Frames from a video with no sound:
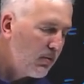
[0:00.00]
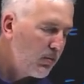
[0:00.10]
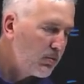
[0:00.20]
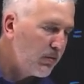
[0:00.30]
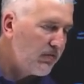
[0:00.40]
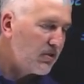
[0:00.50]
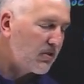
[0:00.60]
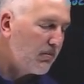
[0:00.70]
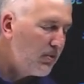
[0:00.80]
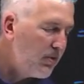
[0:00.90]
which we've just
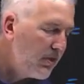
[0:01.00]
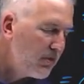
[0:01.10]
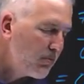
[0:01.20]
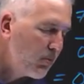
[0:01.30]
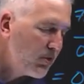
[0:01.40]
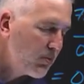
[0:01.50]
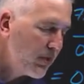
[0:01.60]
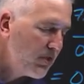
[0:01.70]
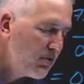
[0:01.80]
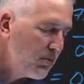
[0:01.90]
computed is
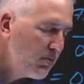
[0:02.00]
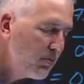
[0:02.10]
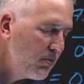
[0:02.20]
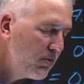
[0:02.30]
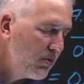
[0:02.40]
0.22